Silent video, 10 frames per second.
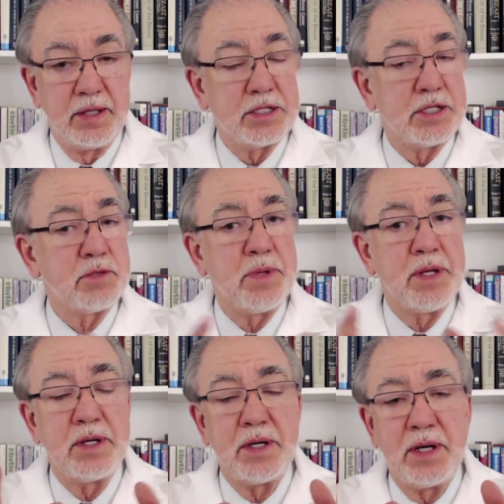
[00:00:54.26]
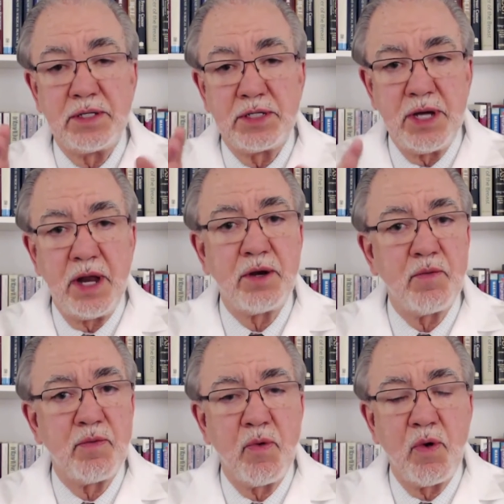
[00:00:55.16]
This has been a
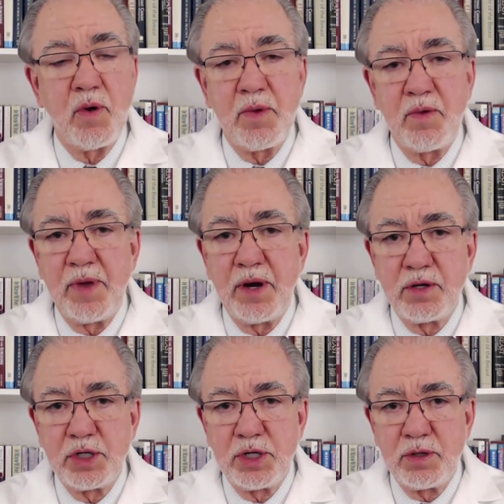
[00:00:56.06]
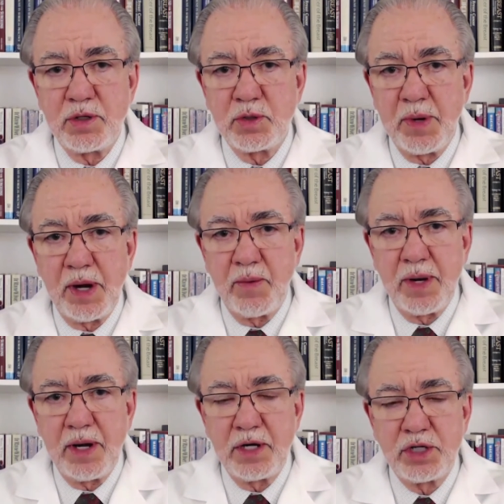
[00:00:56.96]
standard form of energy used by
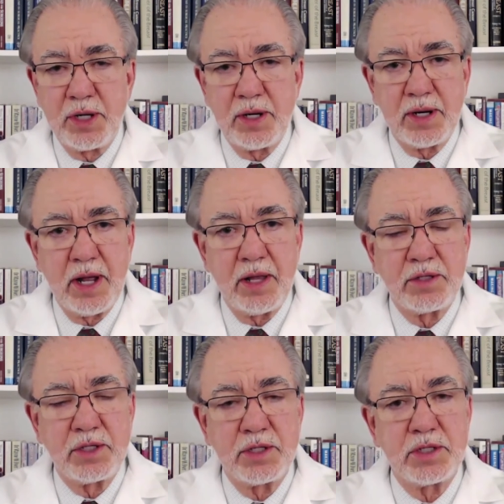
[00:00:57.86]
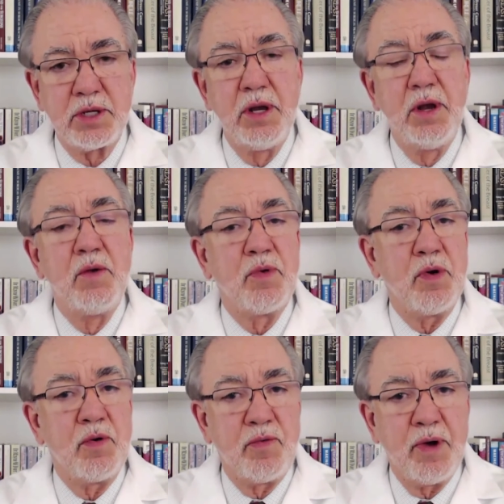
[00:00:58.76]
radiation oncologists
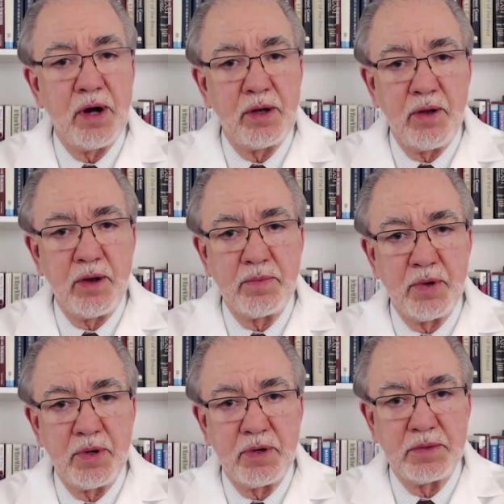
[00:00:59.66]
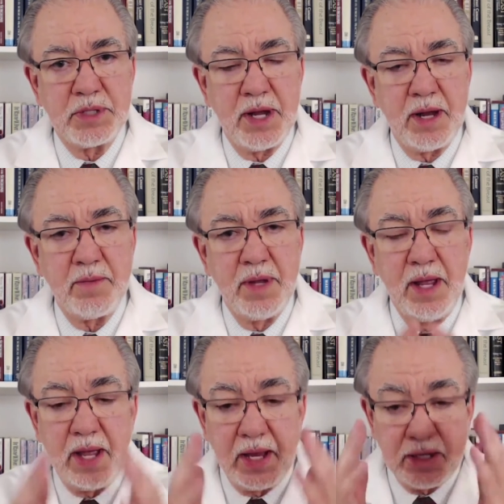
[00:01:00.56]
for a very long period of time,
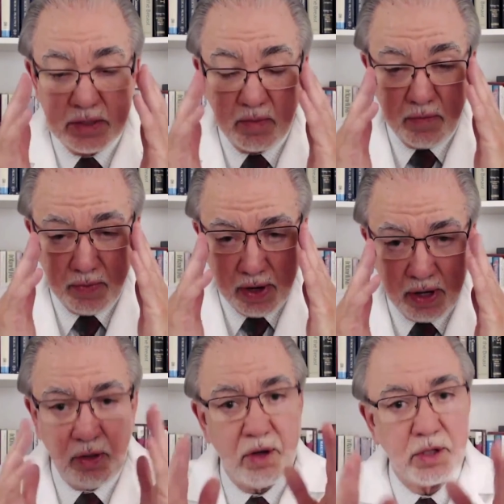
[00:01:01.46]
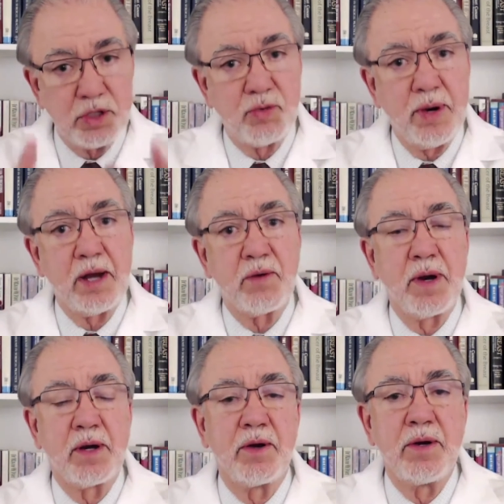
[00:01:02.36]
has a very long track
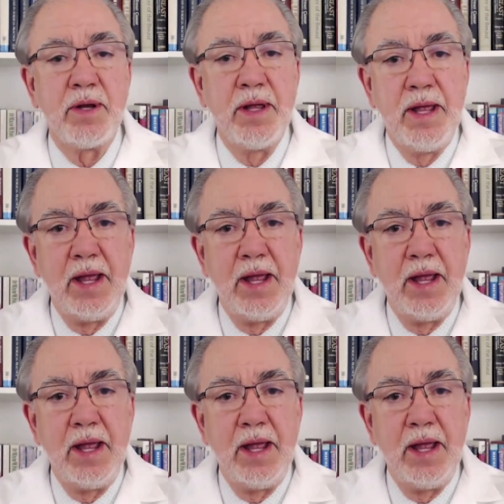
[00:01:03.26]
record,